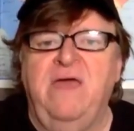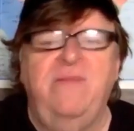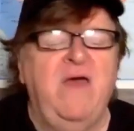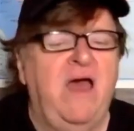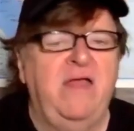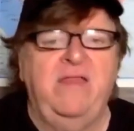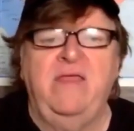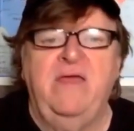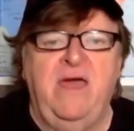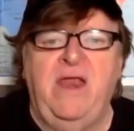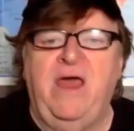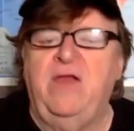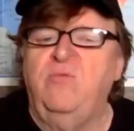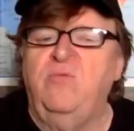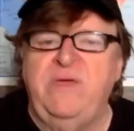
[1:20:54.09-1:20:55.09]
And I
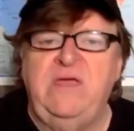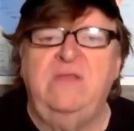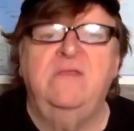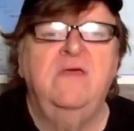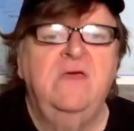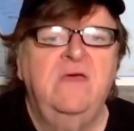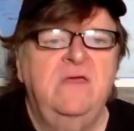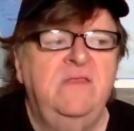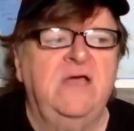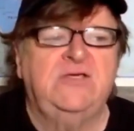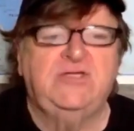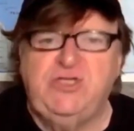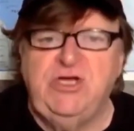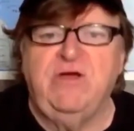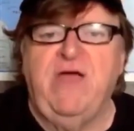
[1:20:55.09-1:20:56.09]
don't mean
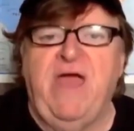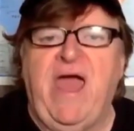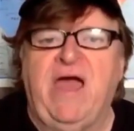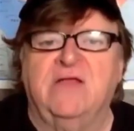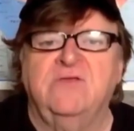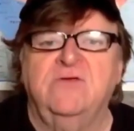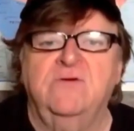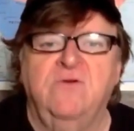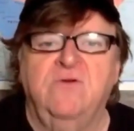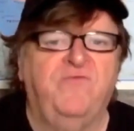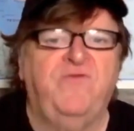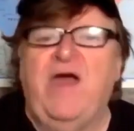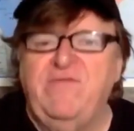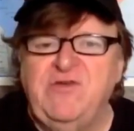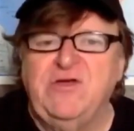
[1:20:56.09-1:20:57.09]
next year act or
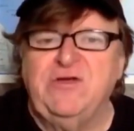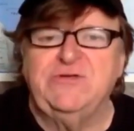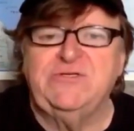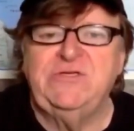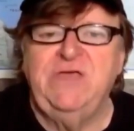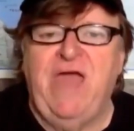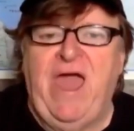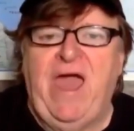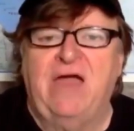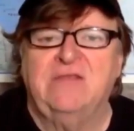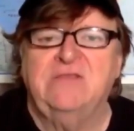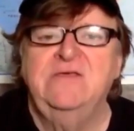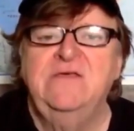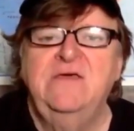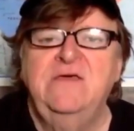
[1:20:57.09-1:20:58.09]
5 years
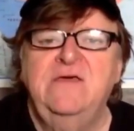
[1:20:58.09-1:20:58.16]
act.